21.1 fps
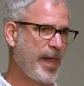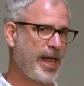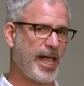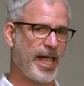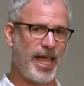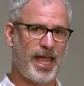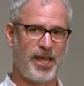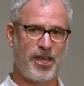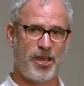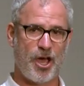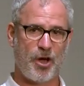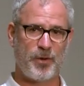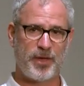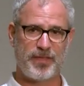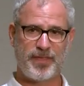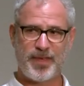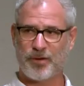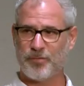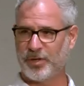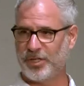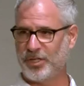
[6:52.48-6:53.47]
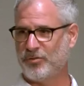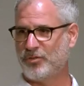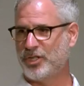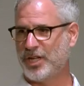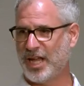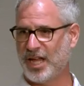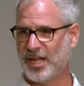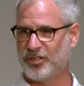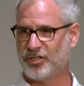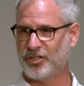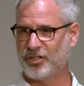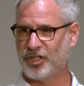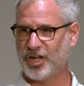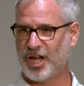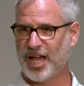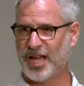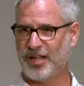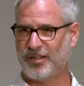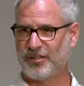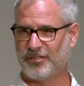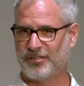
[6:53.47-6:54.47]
And knowing that when you change a
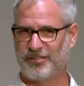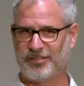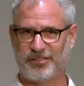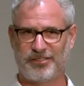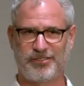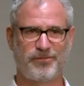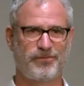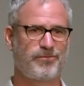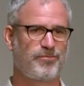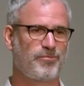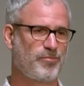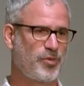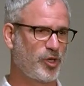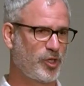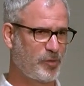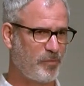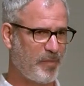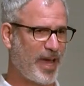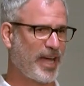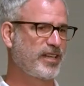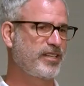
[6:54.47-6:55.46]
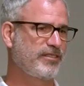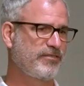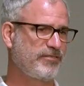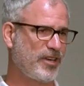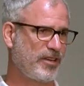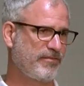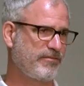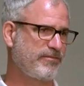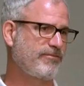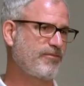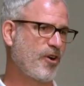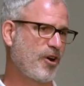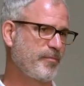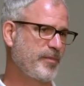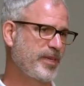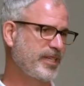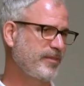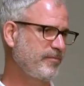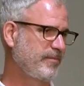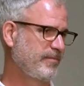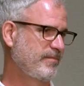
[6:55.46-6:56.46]
child's perspective on
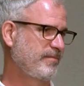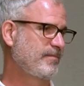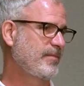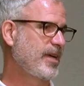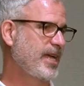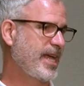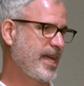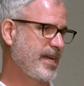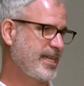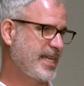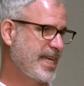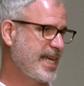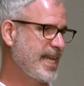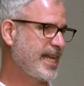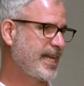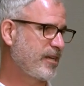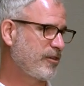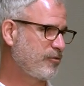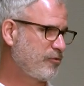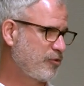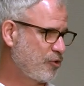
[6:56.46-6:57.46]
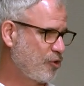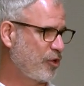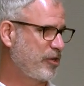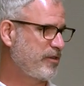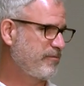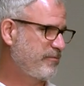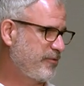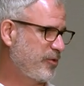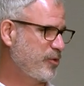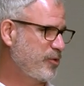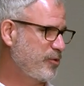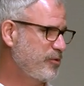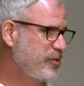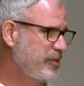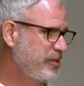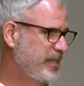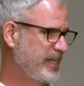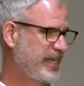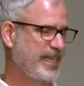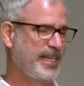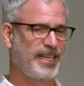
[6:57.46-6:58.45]
farming and eating good
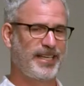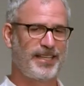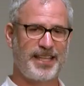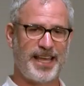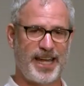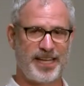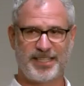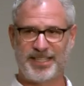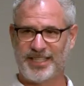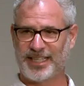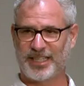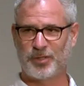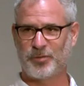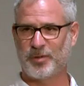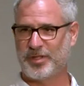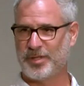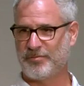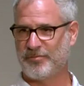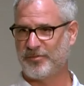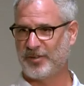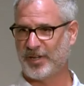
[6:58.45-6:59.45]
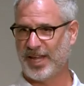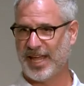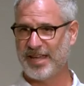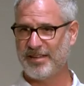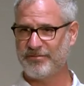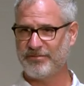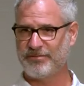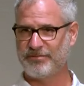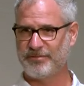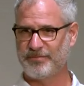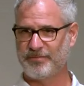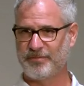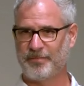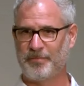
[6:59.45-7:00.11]
food, that it sticks with them for life.